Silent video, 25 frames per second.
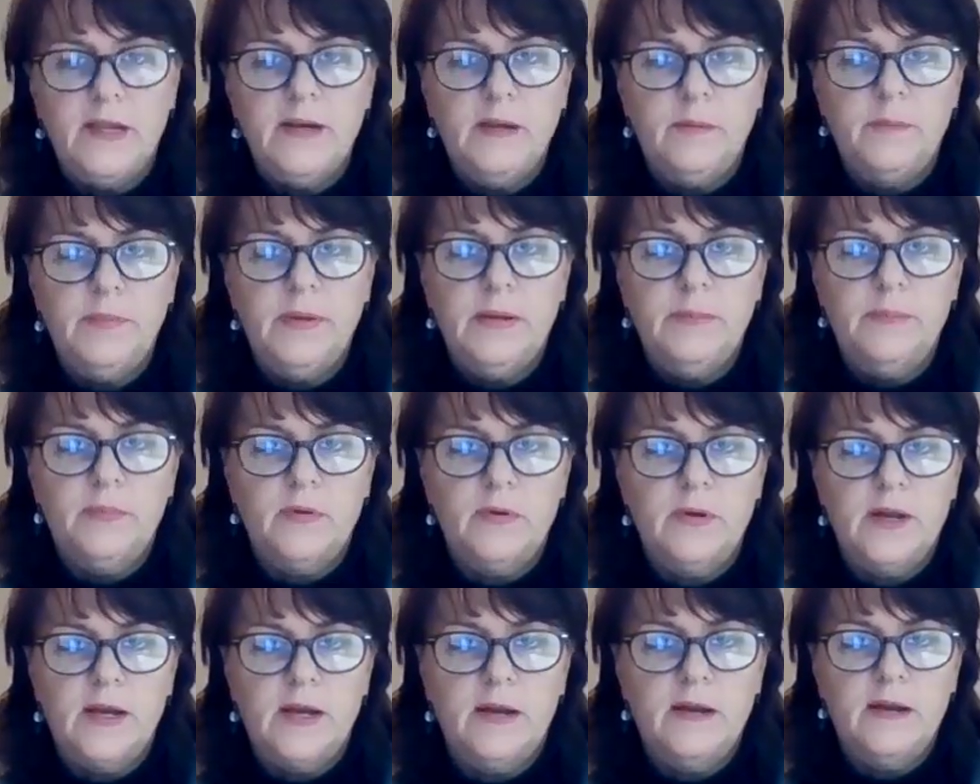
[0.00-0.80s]
be plenty of
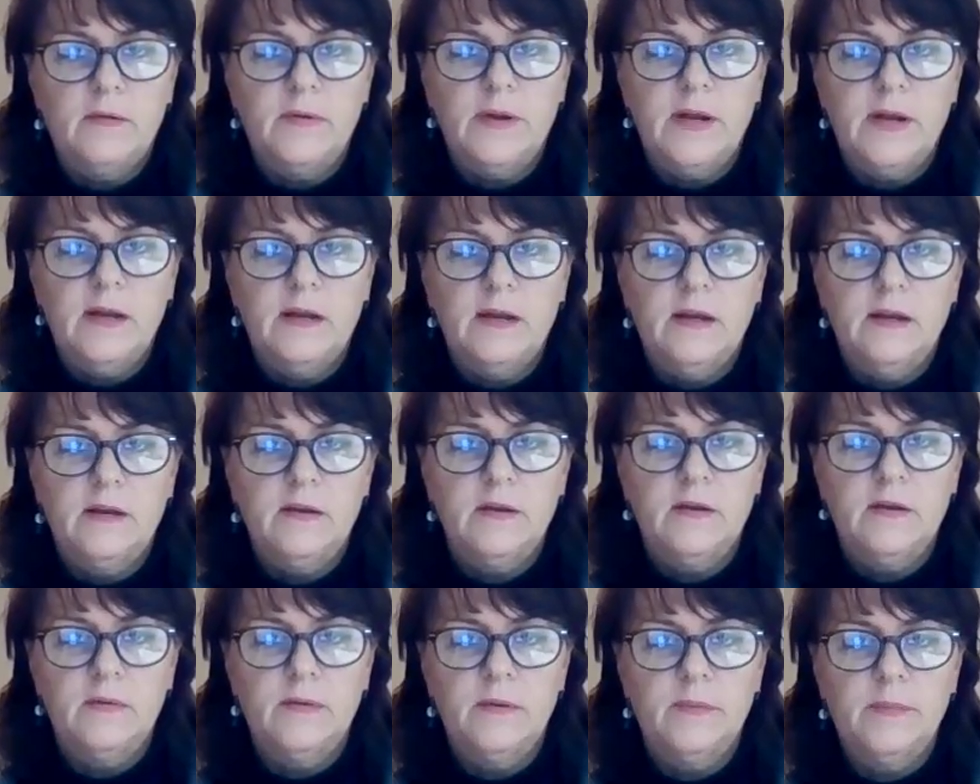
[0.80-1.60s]
people at Hideaway
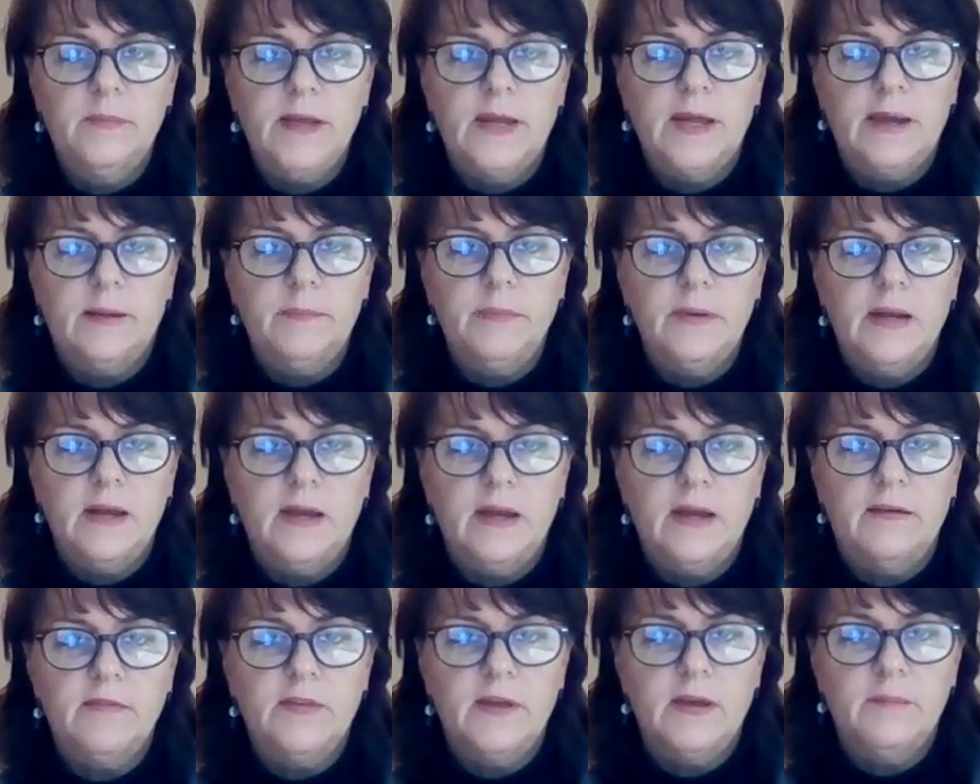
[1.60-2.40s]
who would be happy to
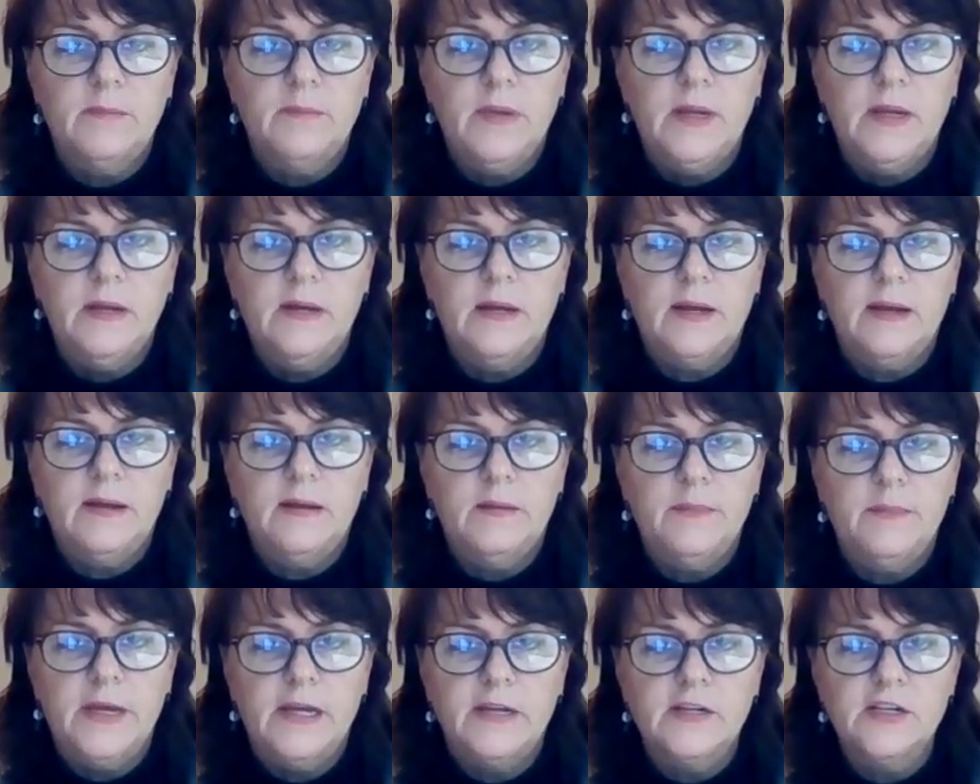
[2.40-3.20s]
have that meat, I
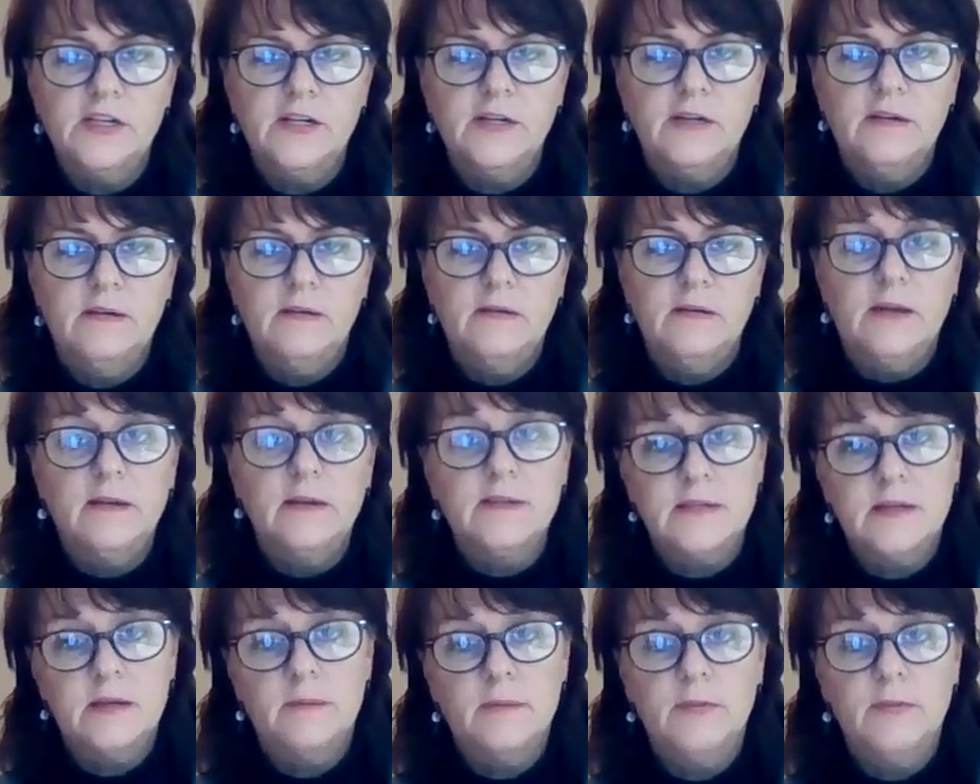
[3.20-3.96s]
imagine. And